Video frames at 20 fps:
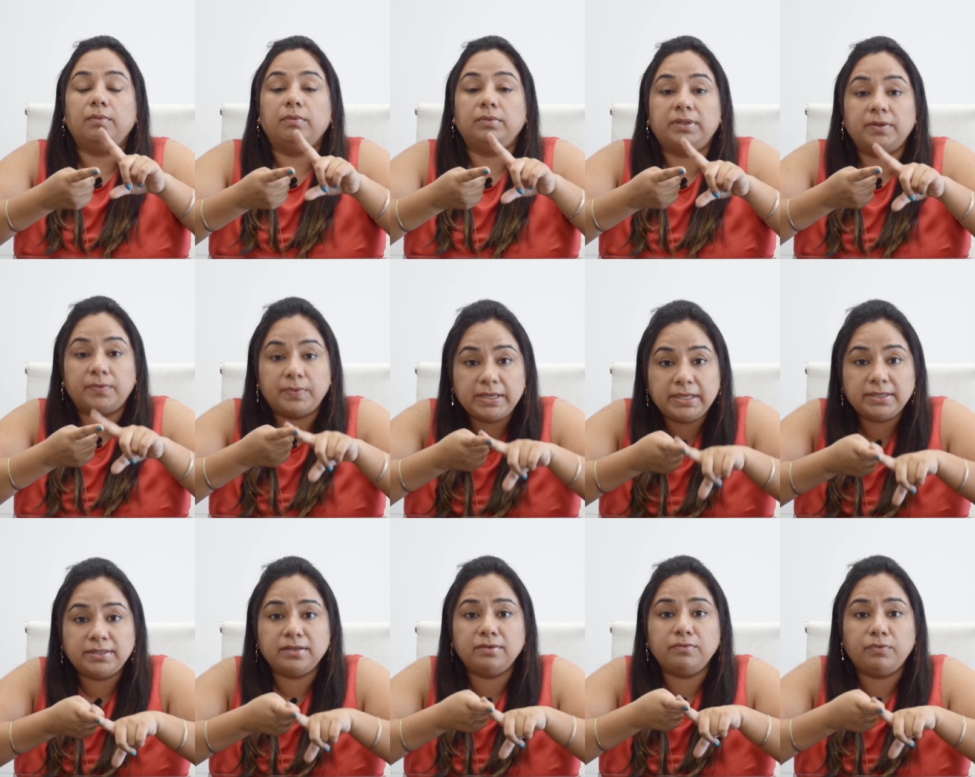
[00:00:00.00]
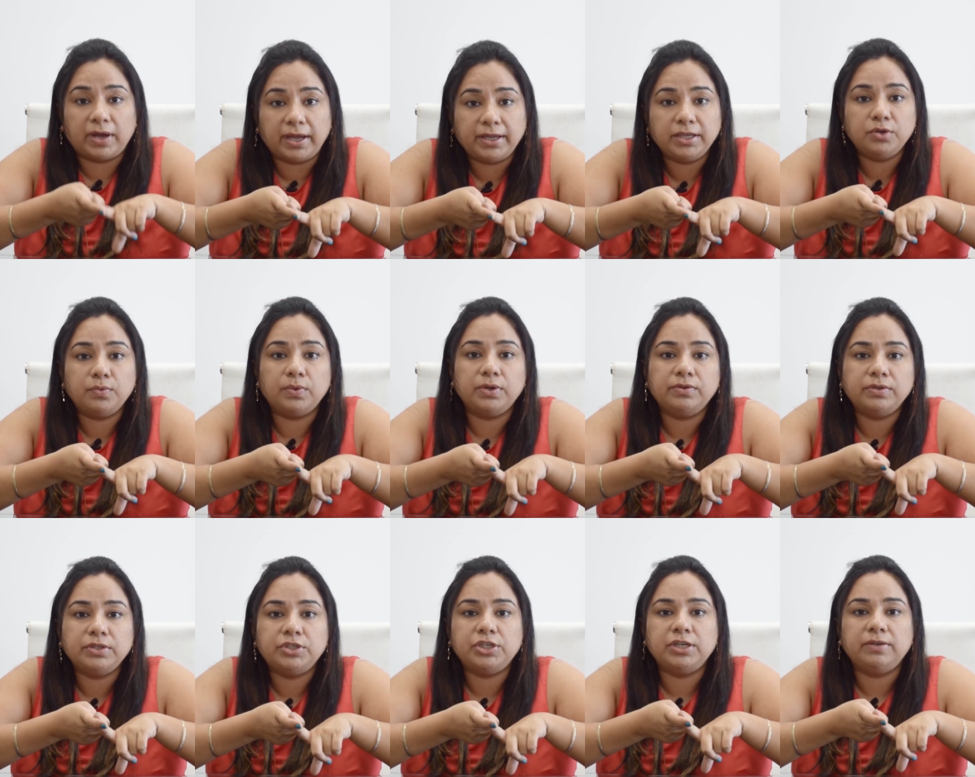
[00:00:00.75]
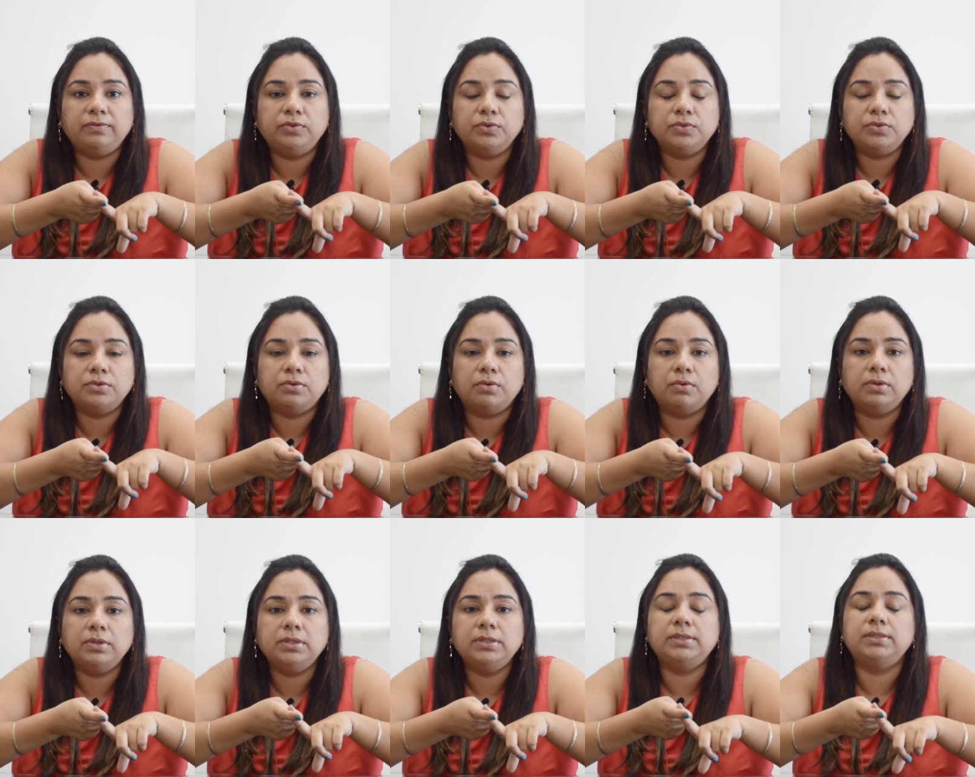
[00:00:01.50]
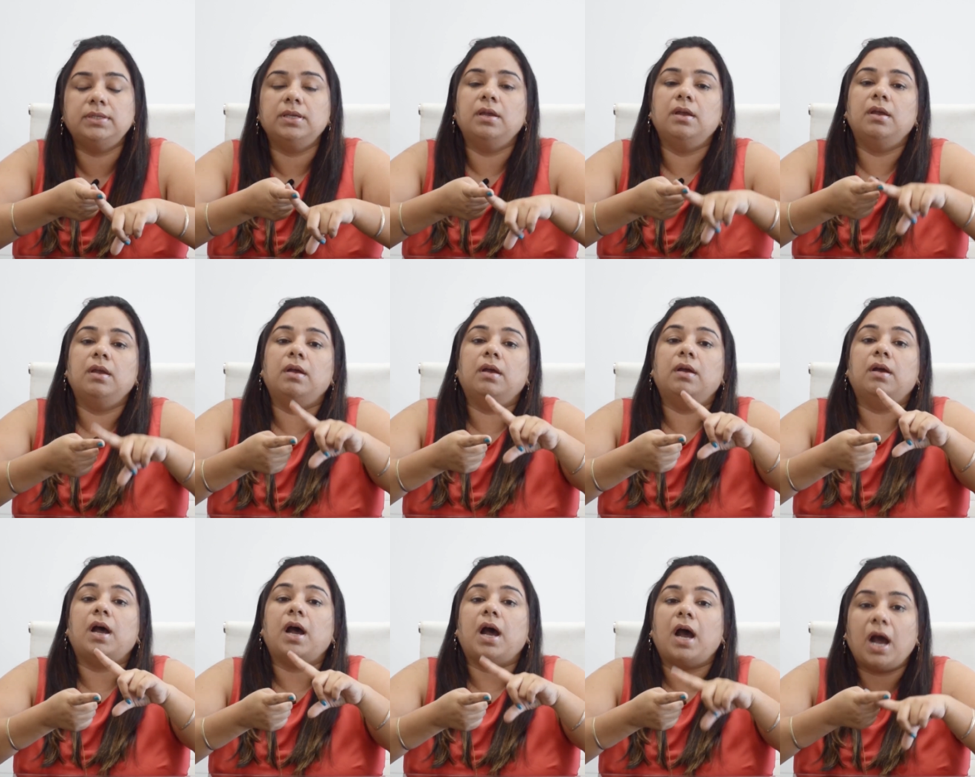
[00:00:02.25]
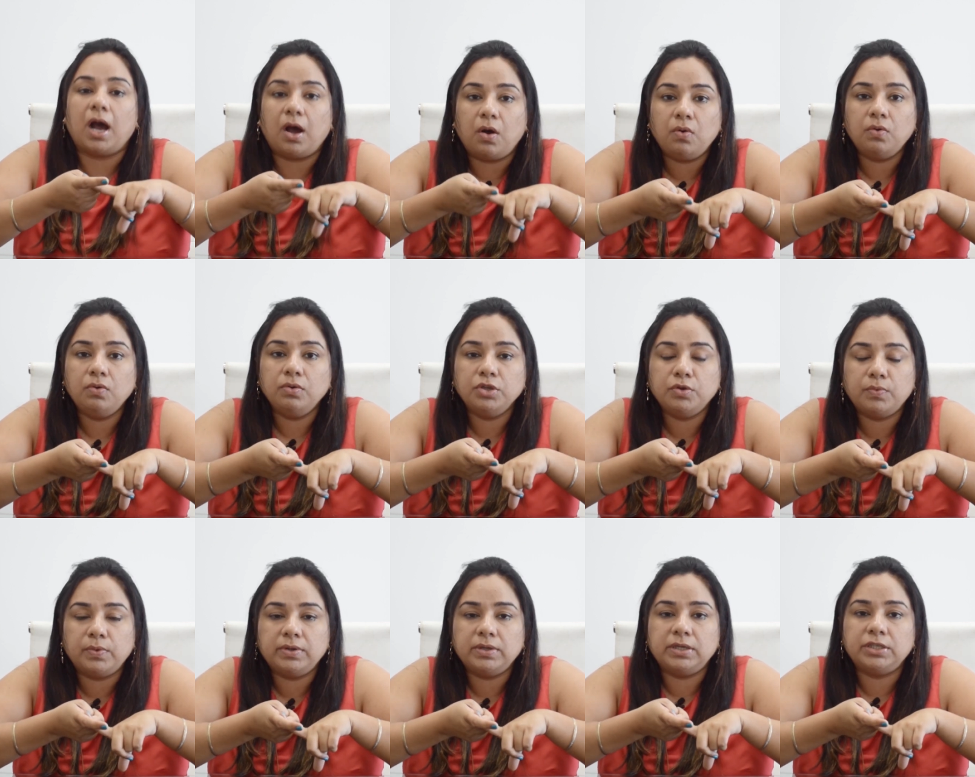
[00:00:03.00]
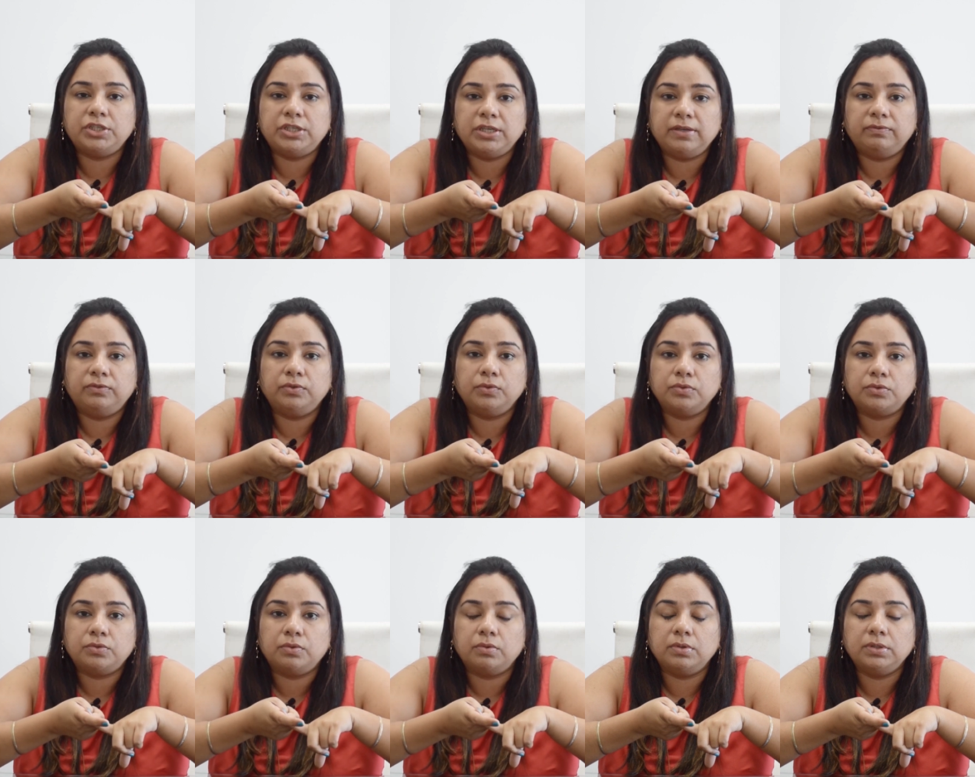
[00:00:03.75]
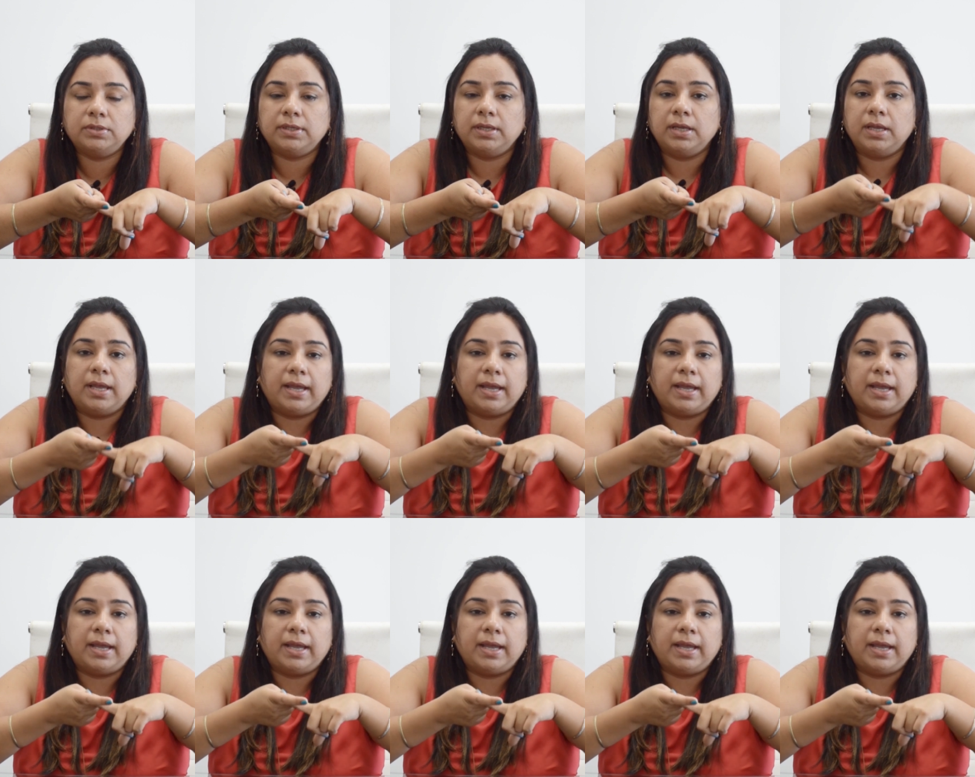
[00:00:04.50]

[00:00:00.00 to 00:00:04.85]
the reason why you want to achieve those goals, how you want to achieve those goals.